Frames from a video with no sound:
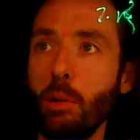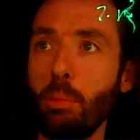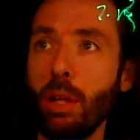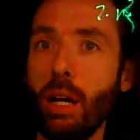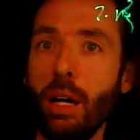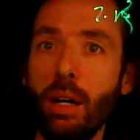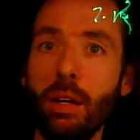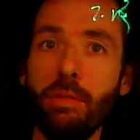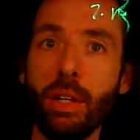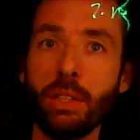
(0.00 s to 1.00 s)
apply a
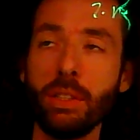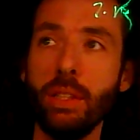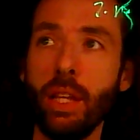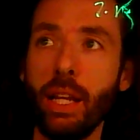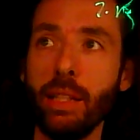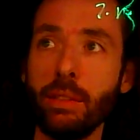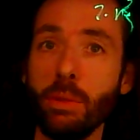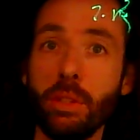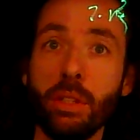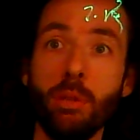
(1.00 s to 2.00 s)
function that has to
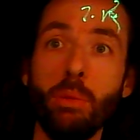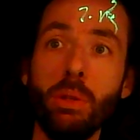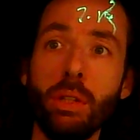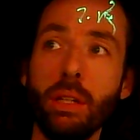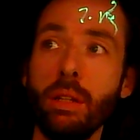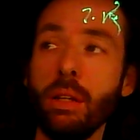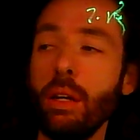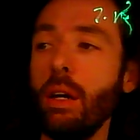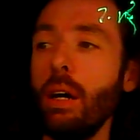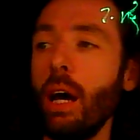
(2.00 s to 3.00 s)
return a Boolean
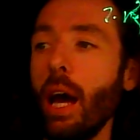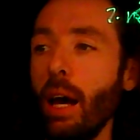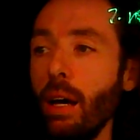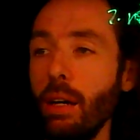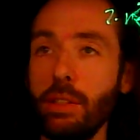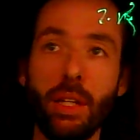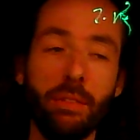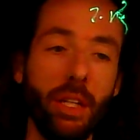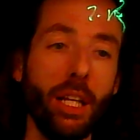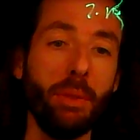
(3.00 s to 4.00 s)
to
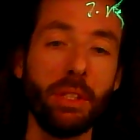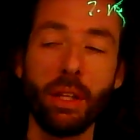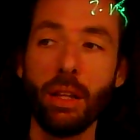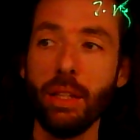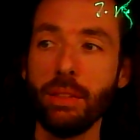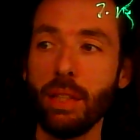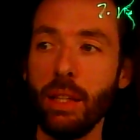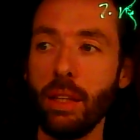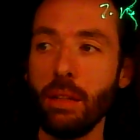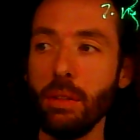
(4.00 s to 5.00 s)
every element of the list,
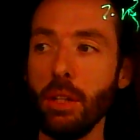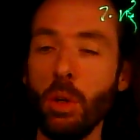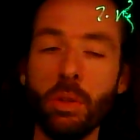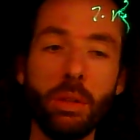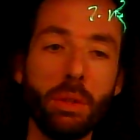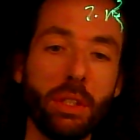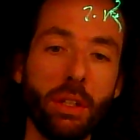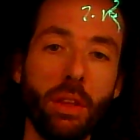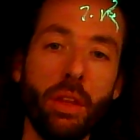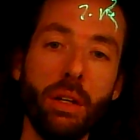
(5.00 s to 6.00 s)
and then it will only
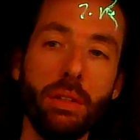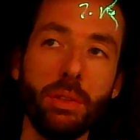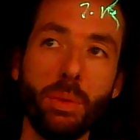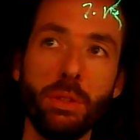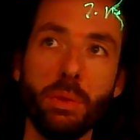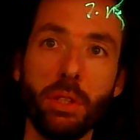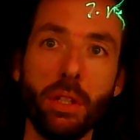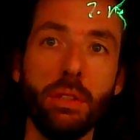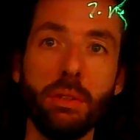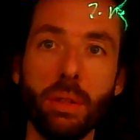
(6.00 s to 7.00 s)
return those which
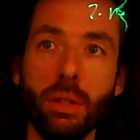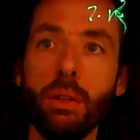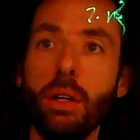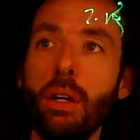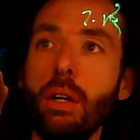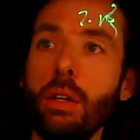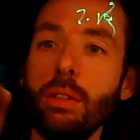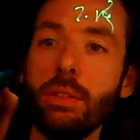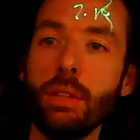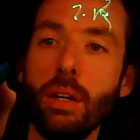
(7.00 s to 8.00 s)
return true.
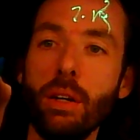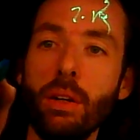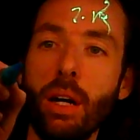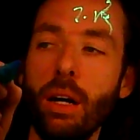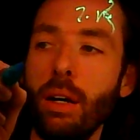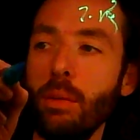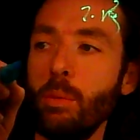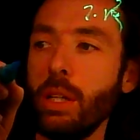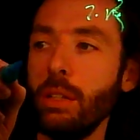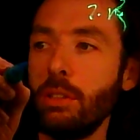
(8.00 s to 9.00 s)
So
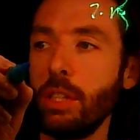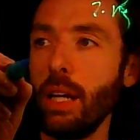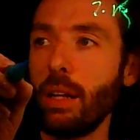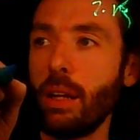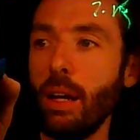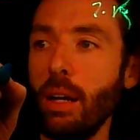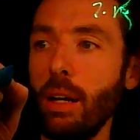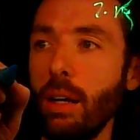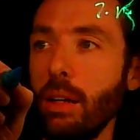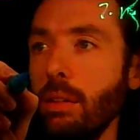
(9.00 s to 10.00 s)
we could check,
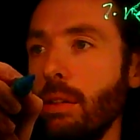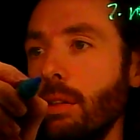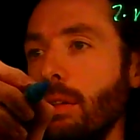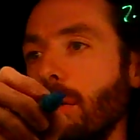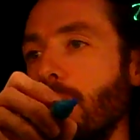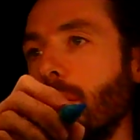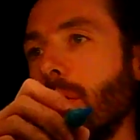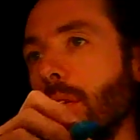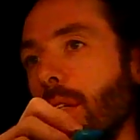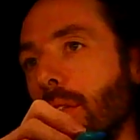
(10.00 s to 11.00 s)

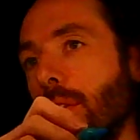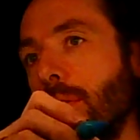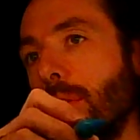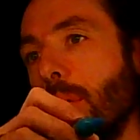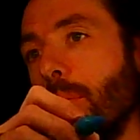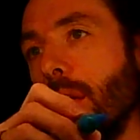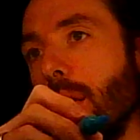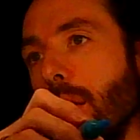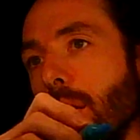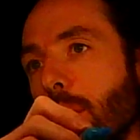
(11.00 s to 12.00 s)
let's do something
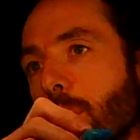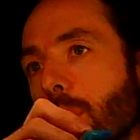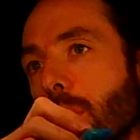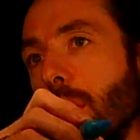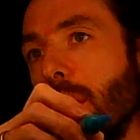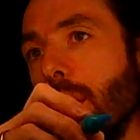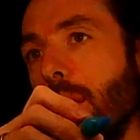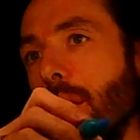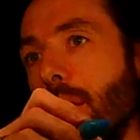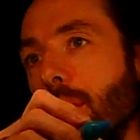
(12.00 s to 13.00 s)
a little more
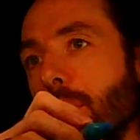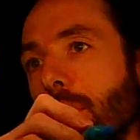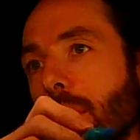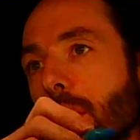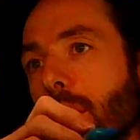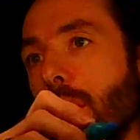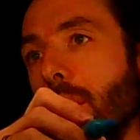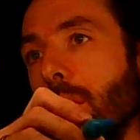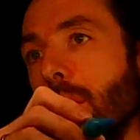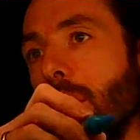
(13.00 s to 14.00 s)
interesting.
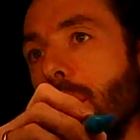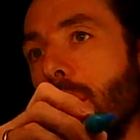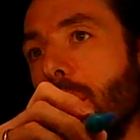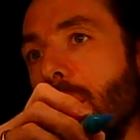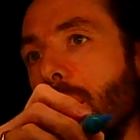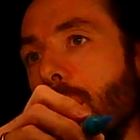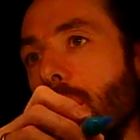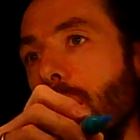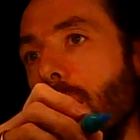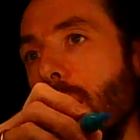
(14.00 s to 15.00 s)

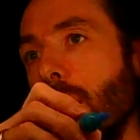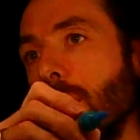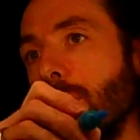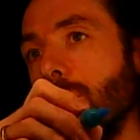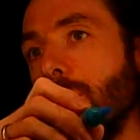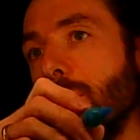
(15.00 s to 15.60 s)
Um,